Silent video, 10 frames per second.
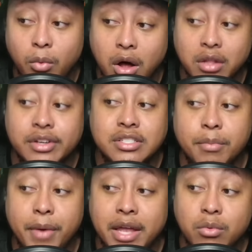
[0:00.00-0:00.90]
Waller is
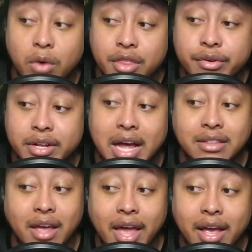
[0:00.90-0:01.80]
debating whether or
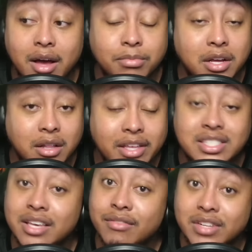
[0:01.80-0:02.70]
not to hang up the
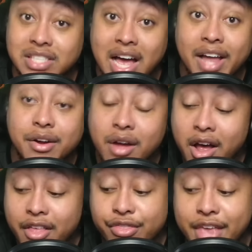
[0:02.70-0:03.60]
cleats and retire.
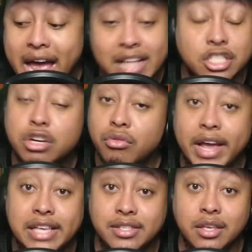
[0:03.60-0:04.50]
That's
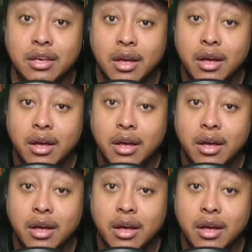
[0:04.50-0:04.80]
crazy.